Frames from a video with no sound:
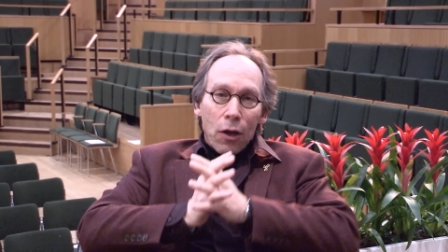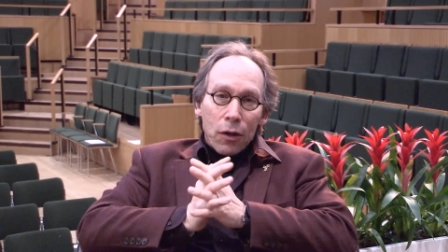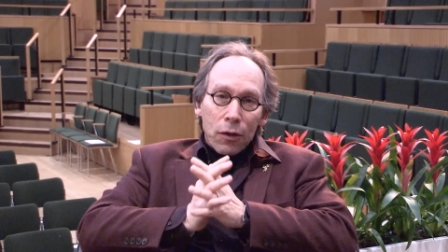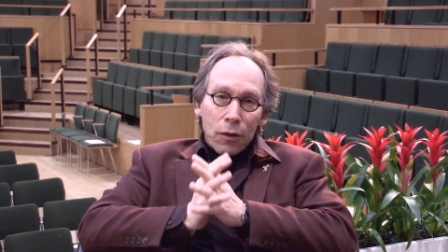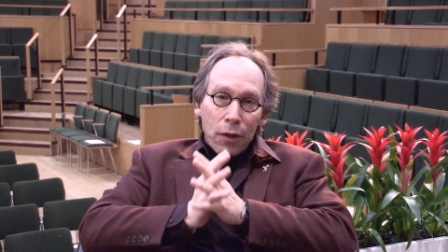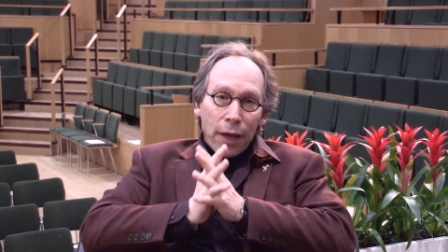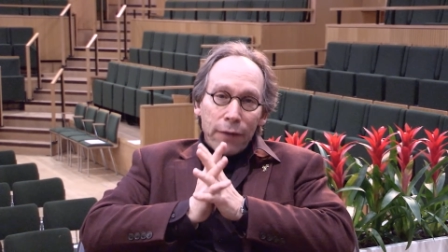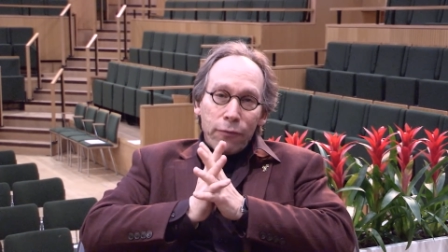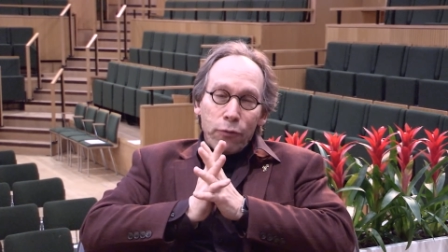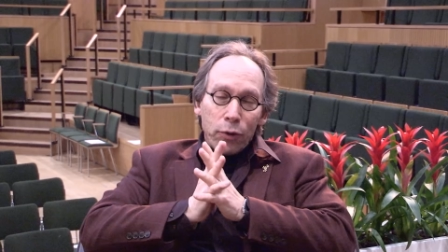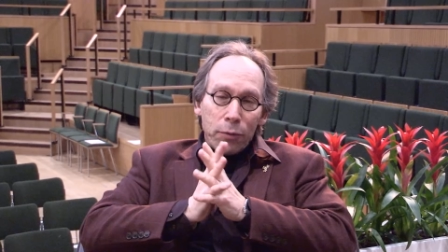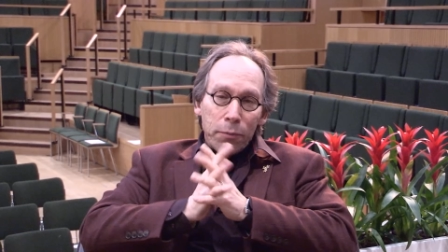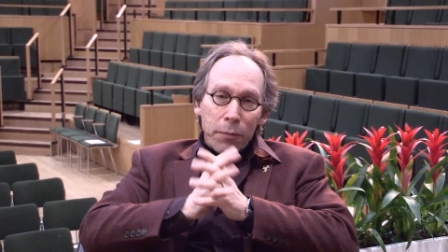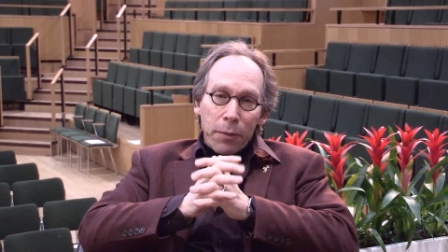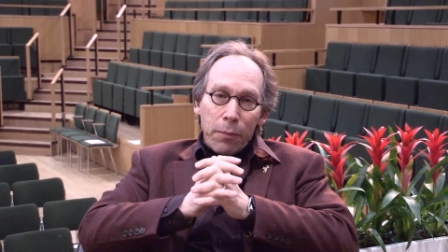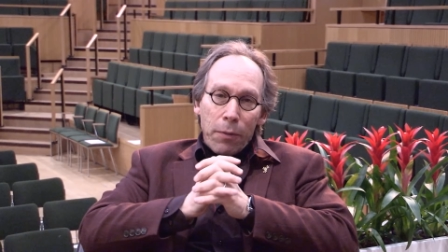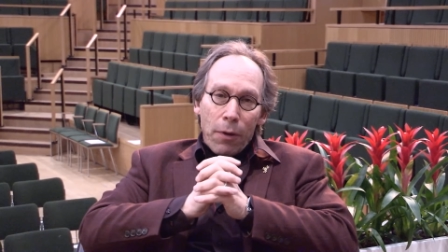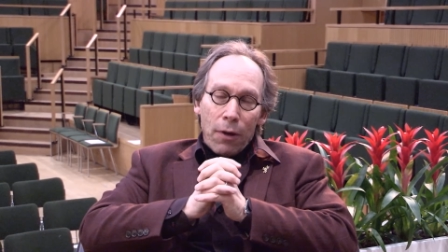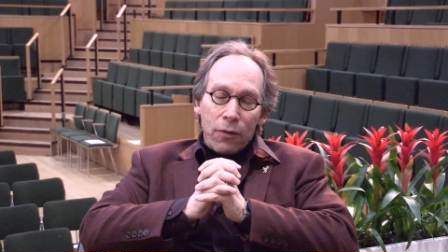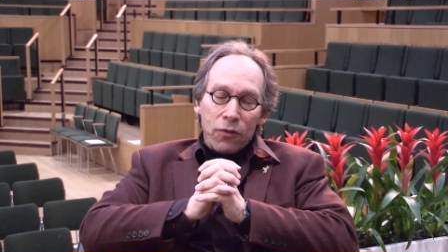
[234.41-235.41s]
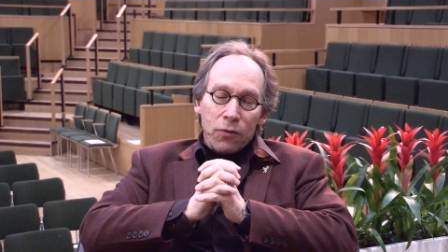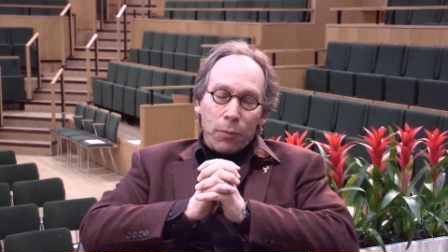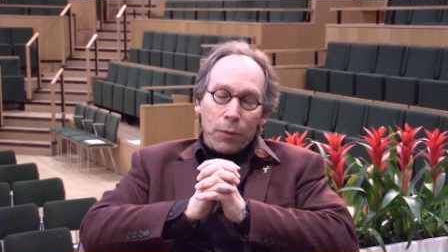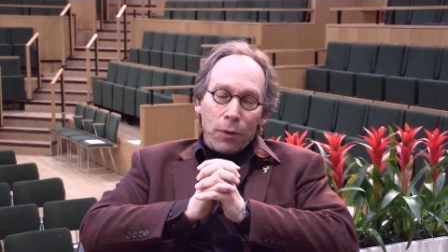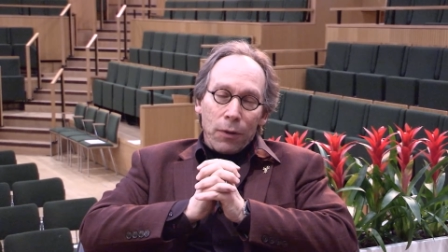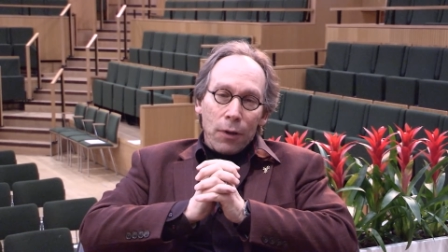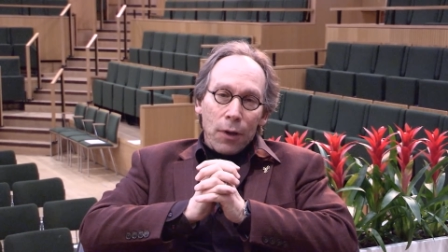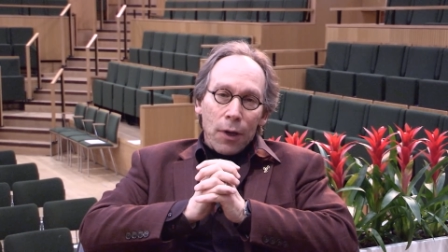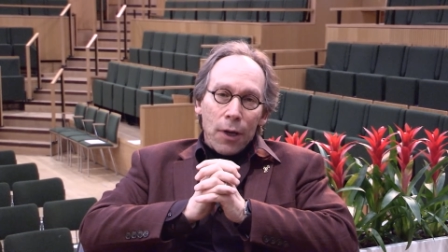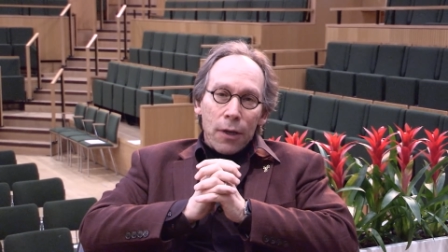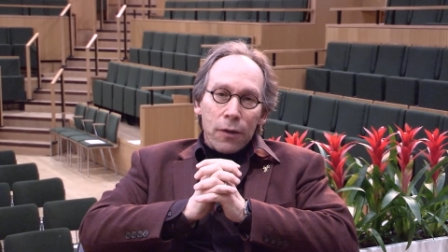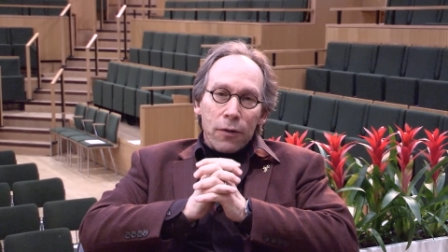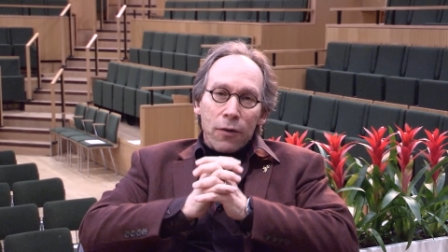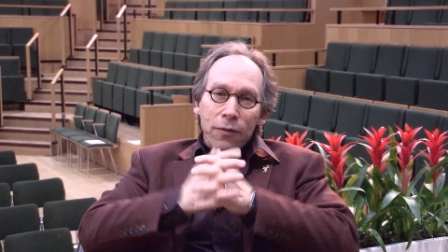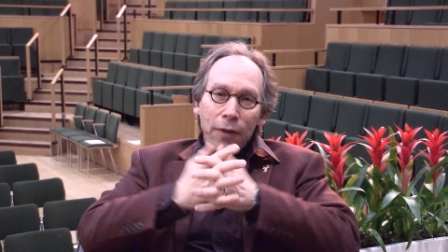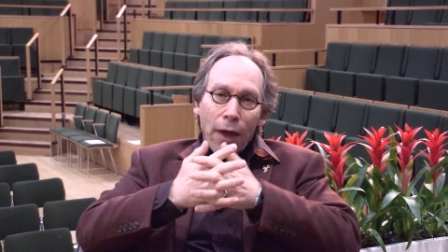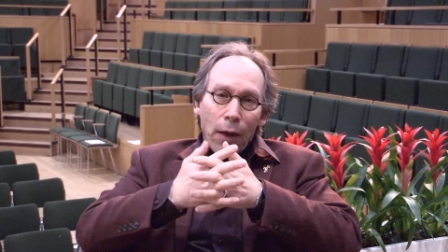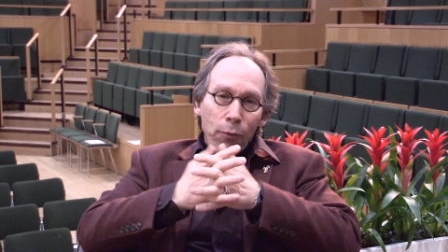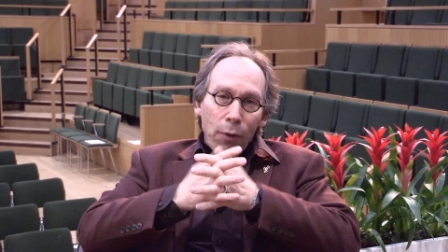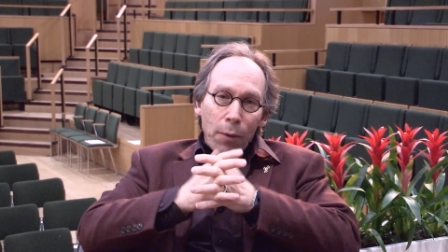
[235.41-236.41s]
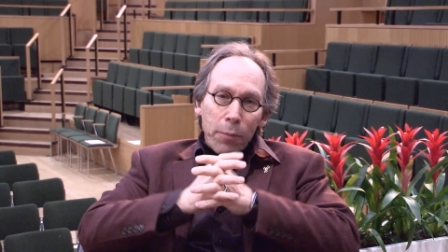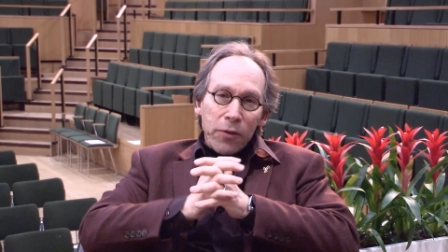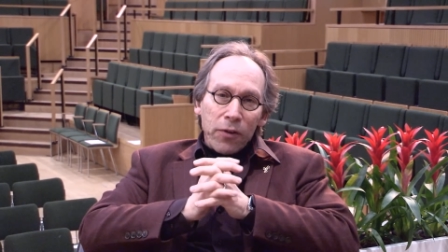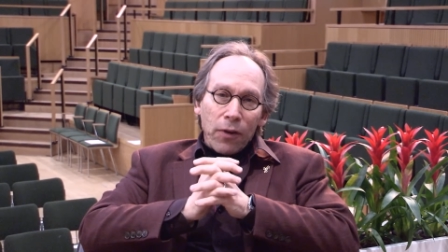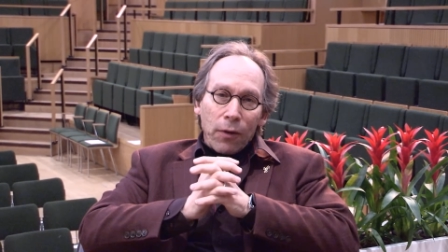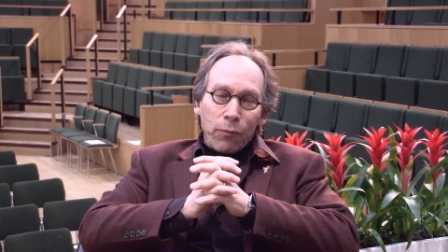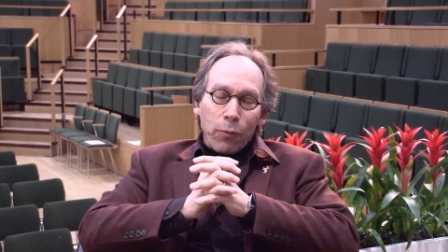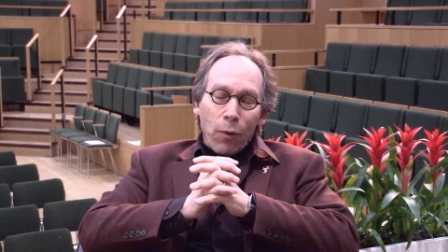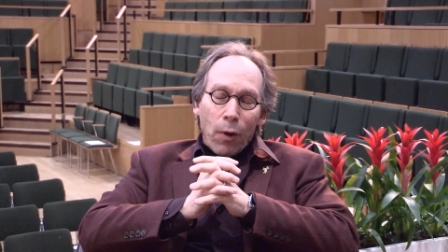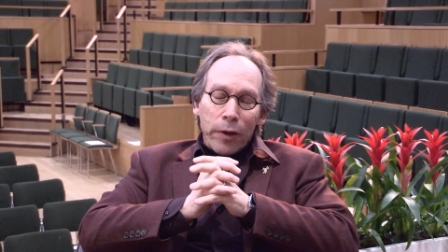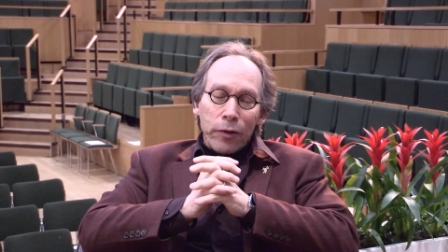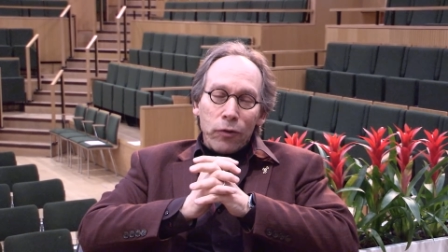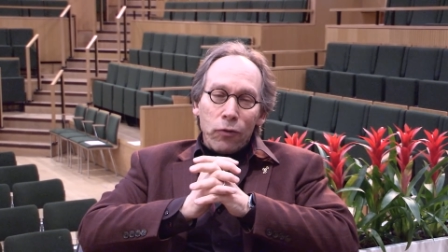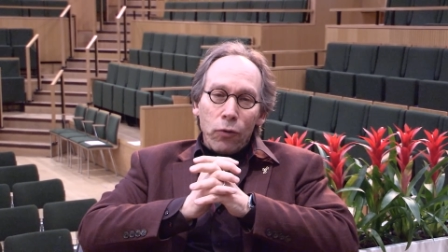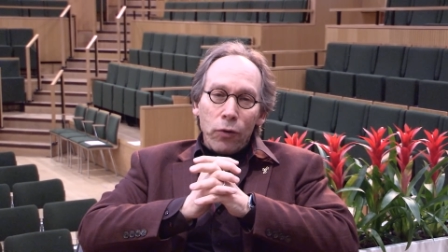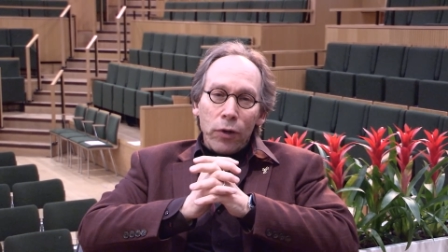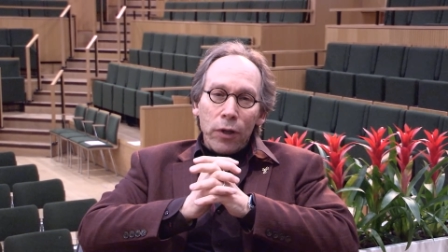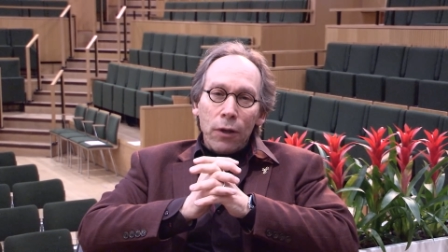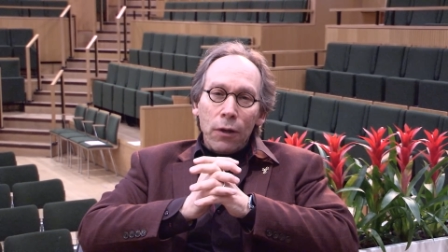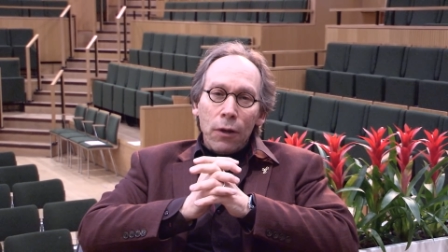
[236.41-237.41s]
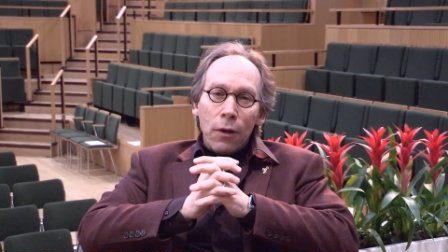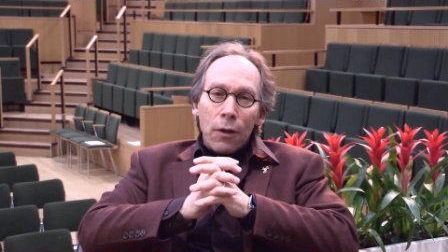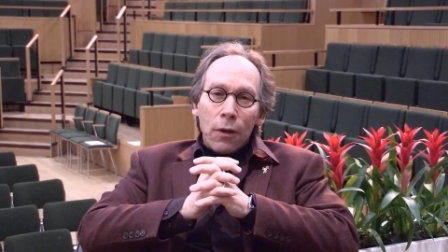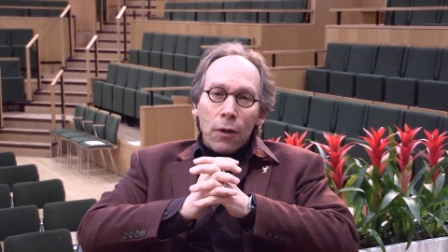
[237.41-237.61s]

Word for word: life wouldn't be possible. Does that represent fine tuning?